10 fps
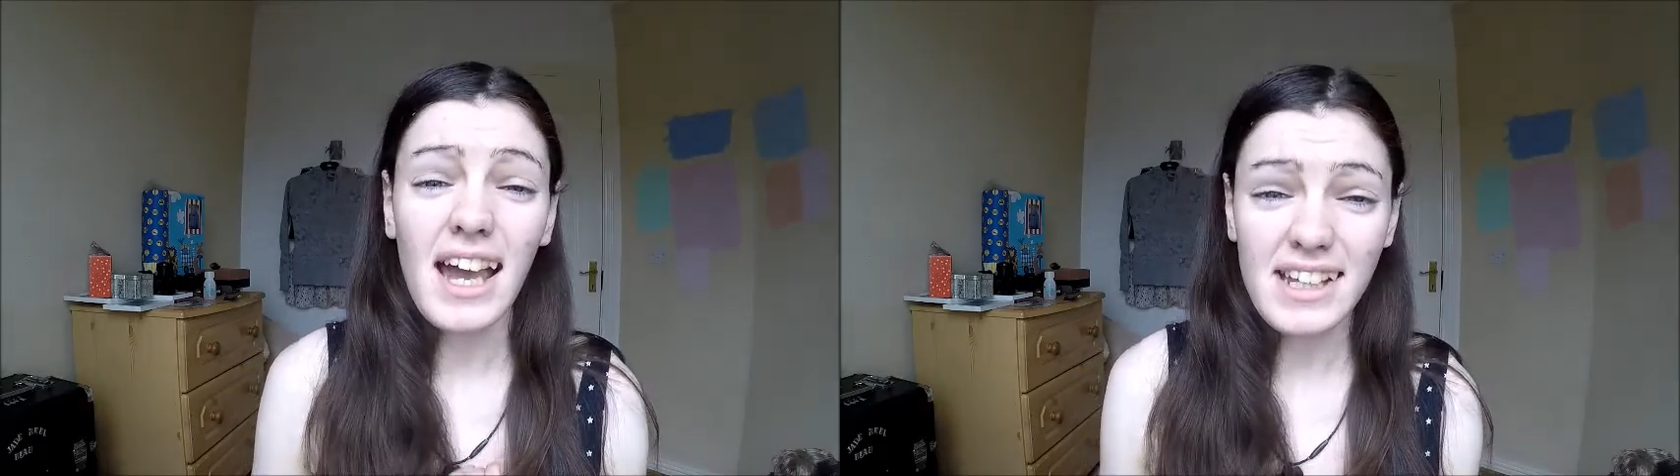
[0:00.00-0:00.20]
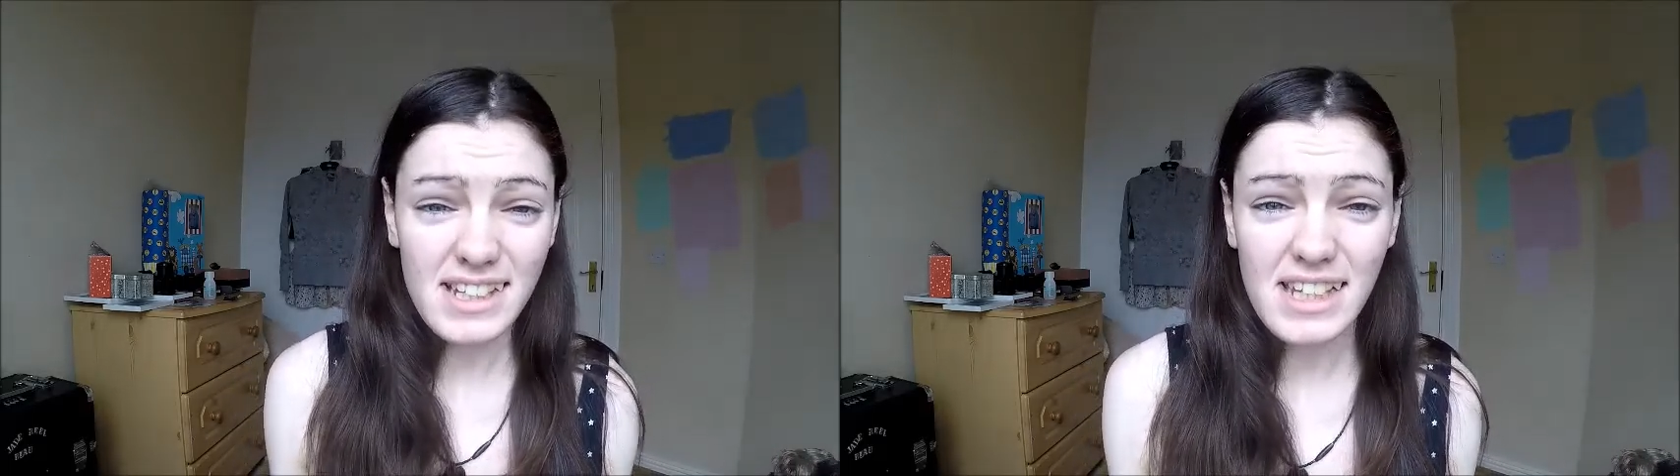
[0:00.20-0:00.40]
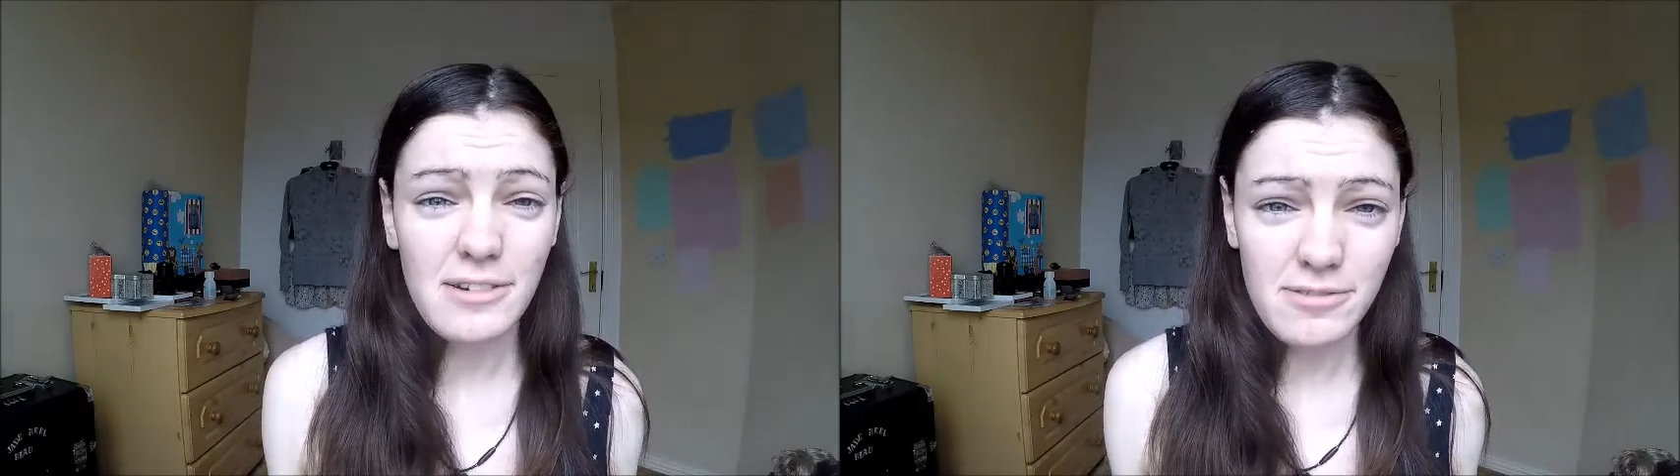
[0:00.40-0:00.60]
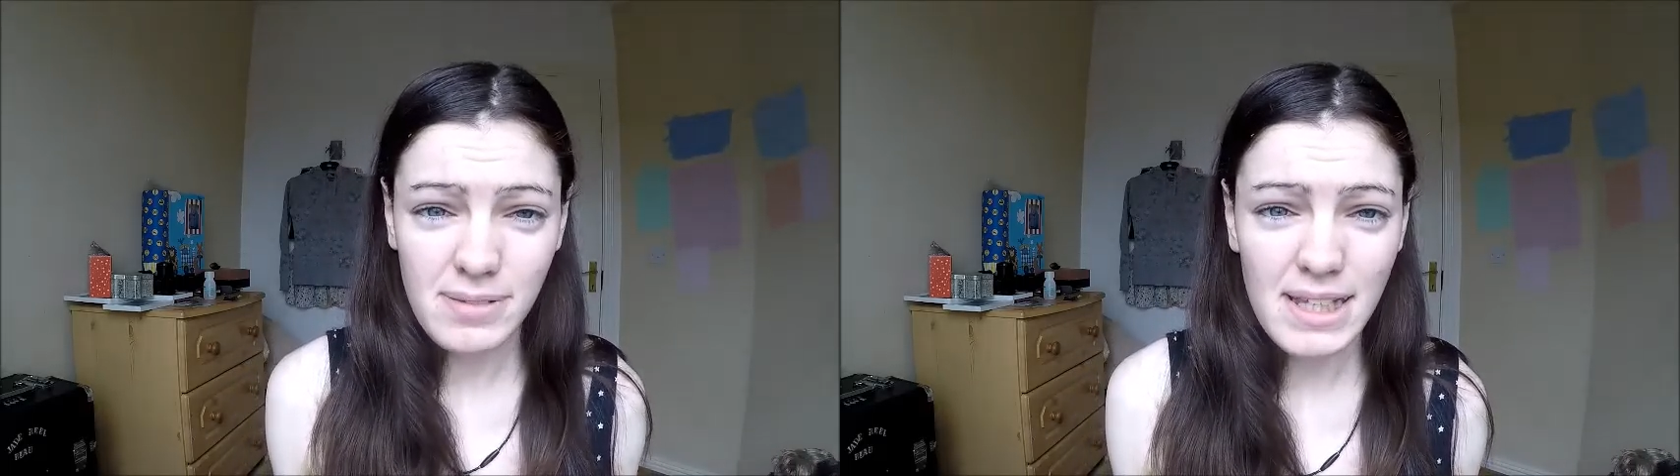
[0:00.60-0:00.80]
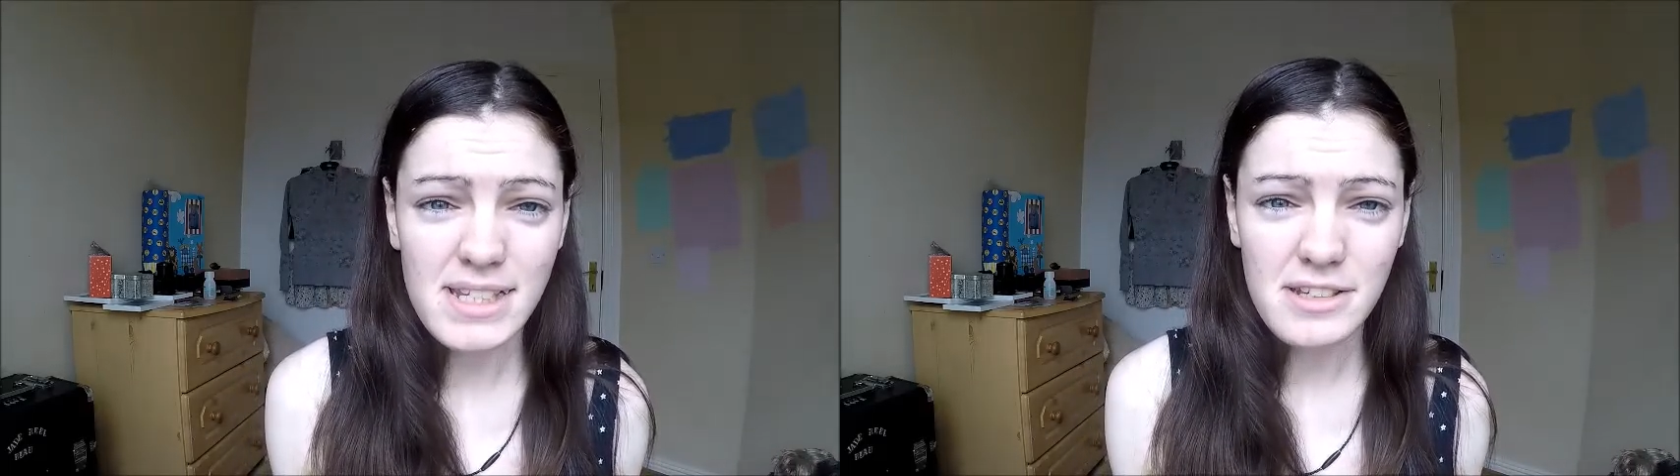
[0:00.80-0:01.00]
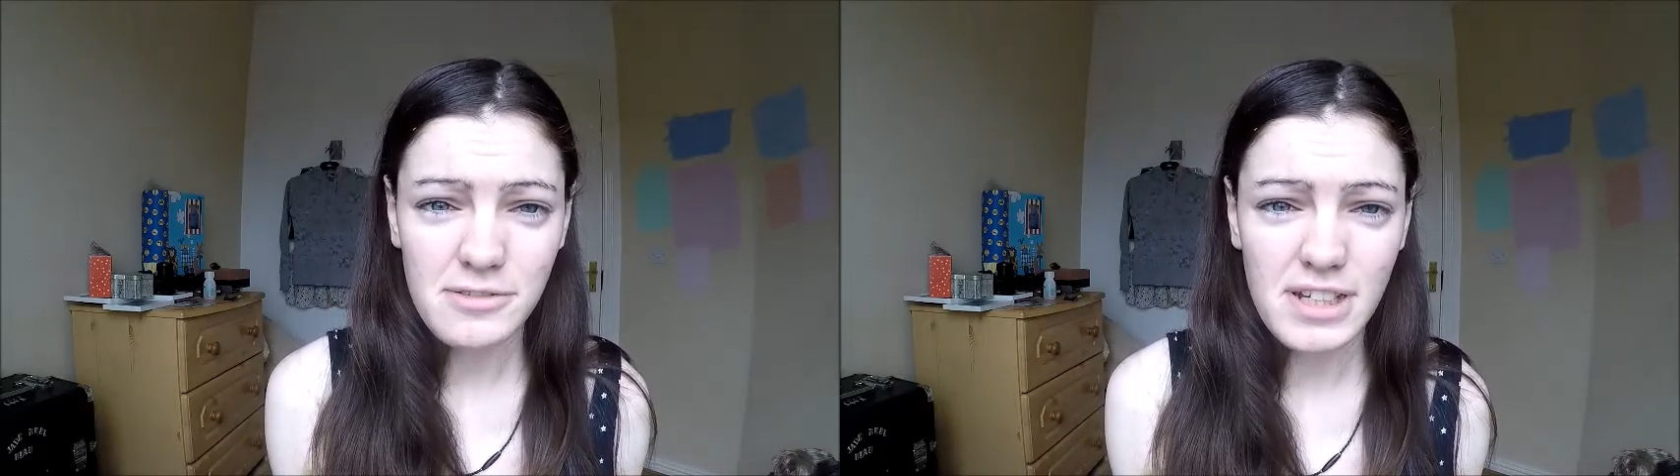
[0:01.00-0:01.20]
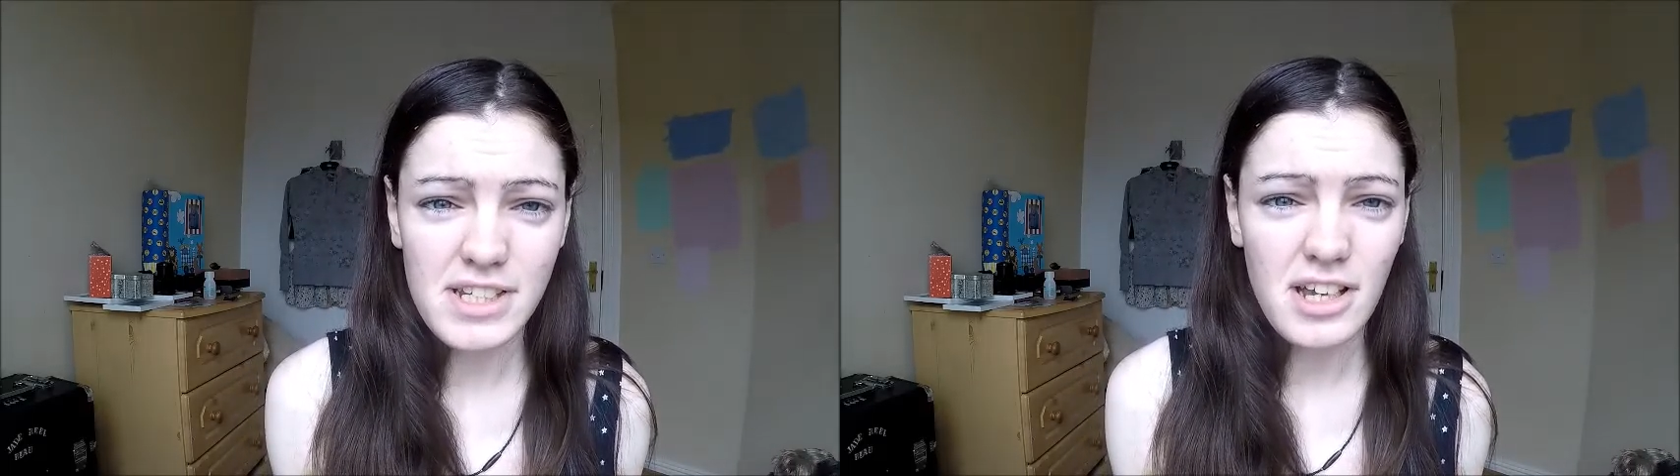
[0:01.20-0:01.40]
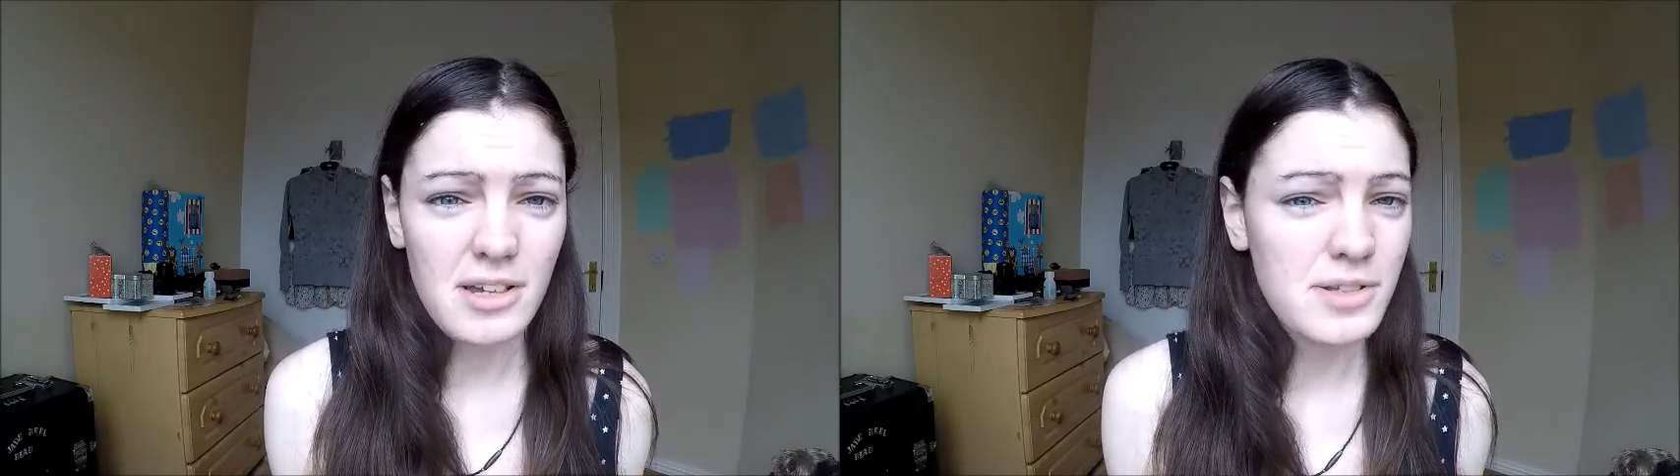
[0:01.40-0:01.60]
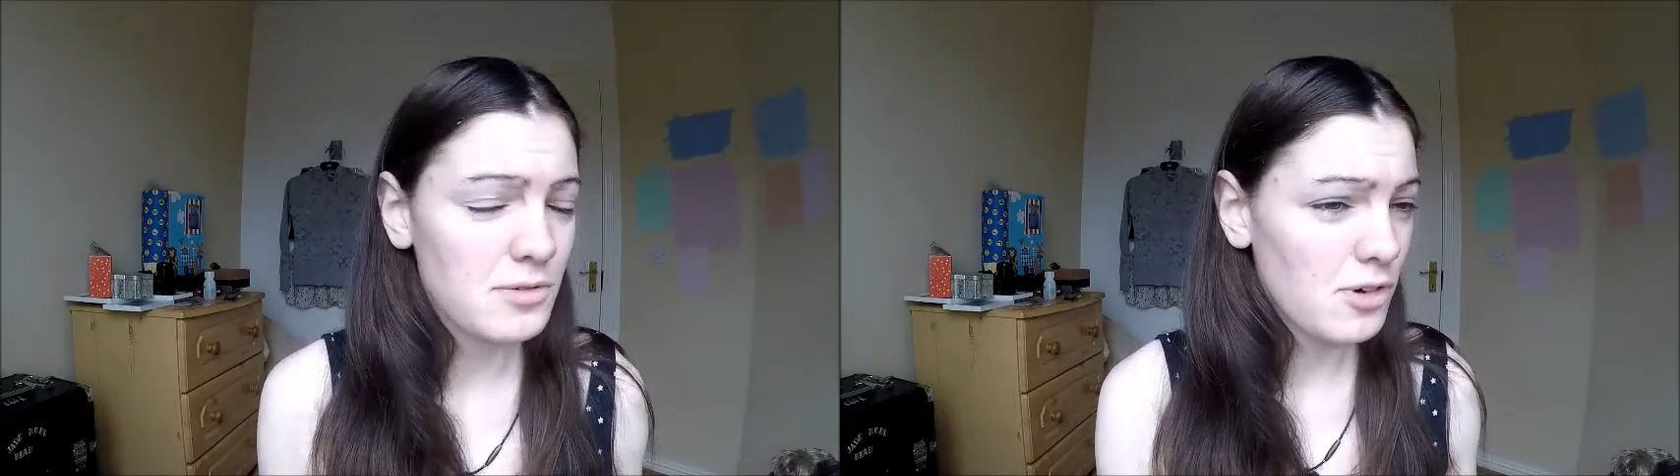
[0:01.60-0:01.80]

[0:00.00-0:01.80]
and you can have plenty of free time to